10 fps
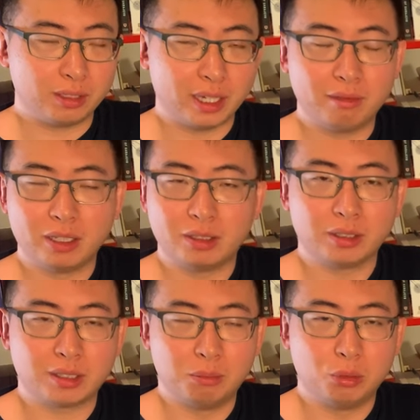give it
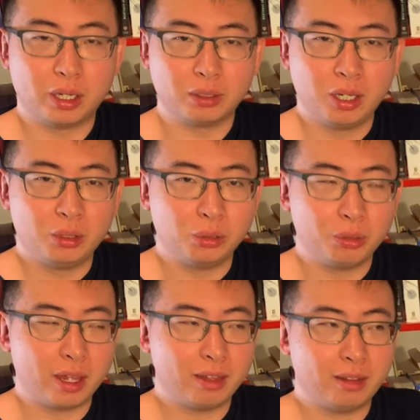to someone
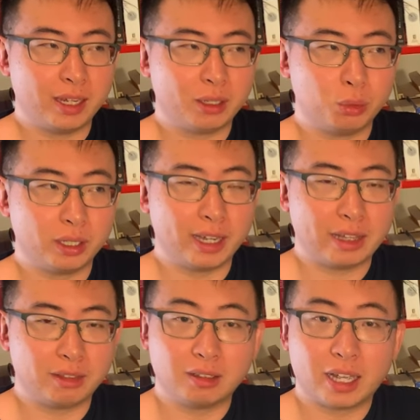who they think would
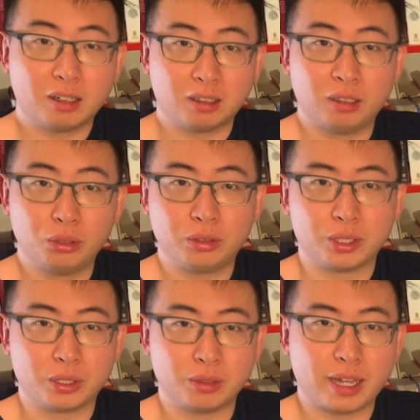get the letter
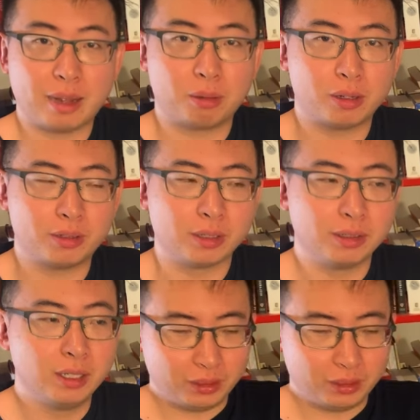closer to that person.